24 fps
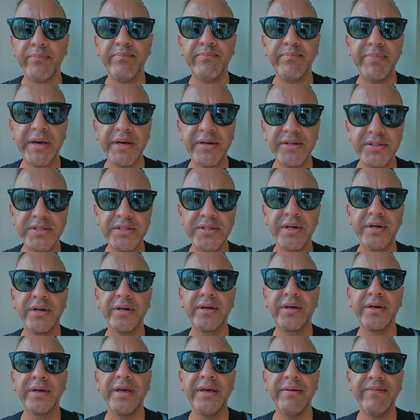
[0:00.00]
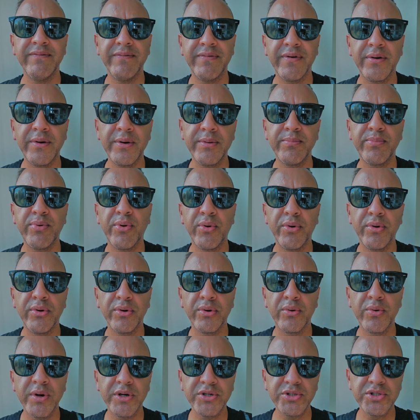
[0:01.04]
basic and very important
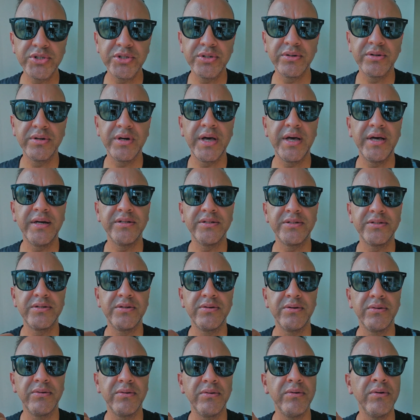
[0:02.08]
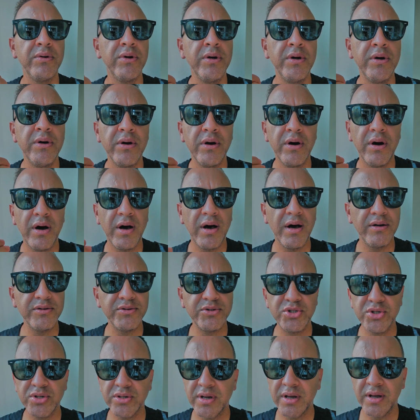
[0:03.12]
question as though
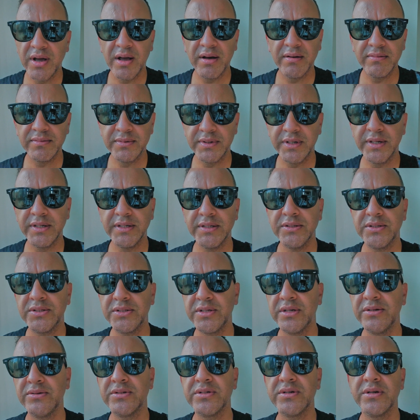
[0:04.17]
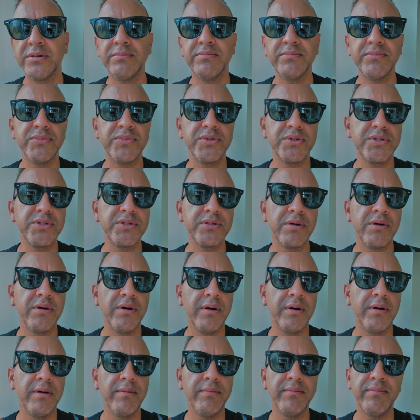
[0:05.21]
do you have any symptoms?
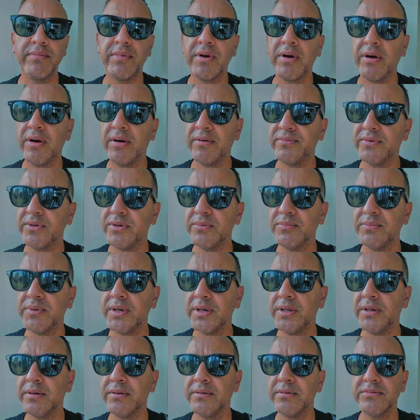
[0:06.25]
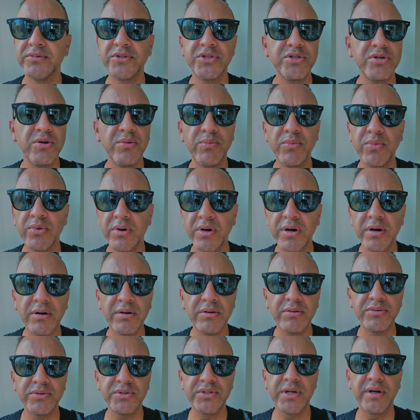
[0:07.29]
Have you been somewhere
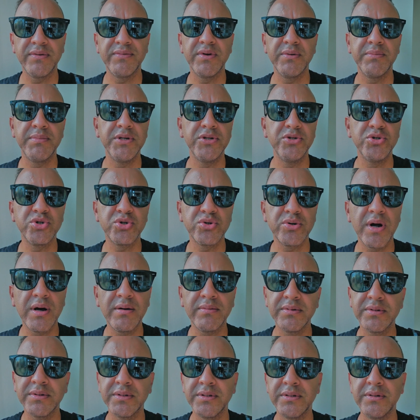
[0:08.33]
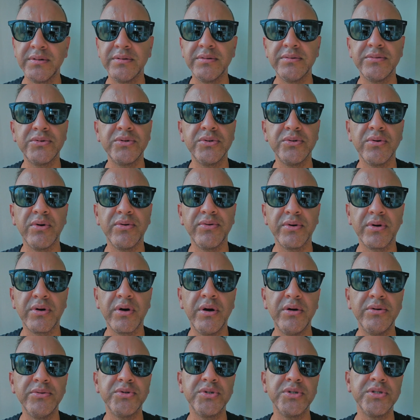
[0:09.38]
else? Have you been traveling to other
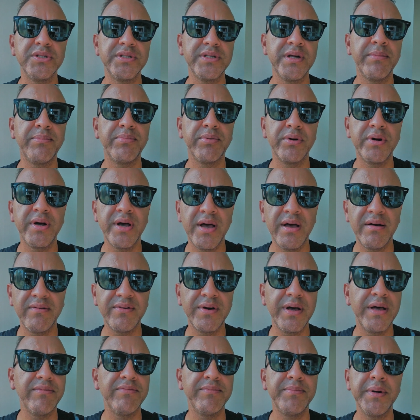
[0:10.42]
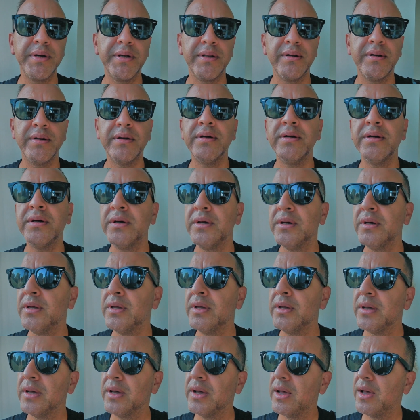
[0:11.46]
countries that perhaps have been
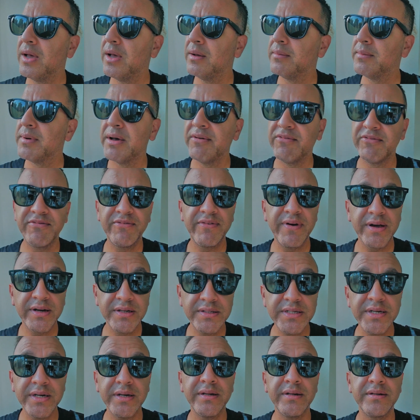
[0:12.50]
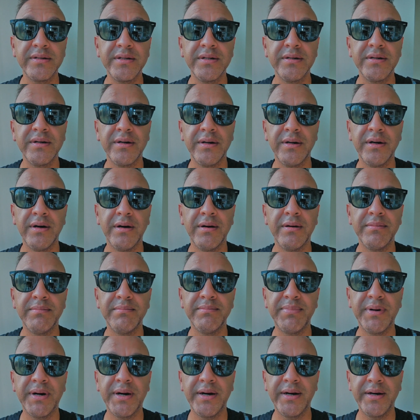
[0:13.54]
affected
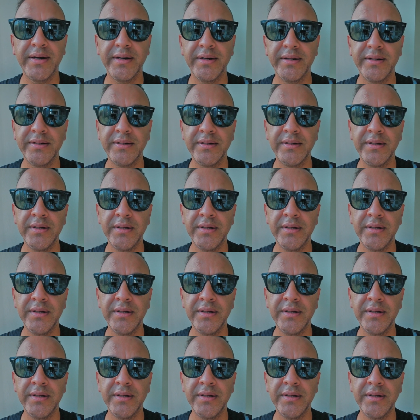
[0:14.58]
by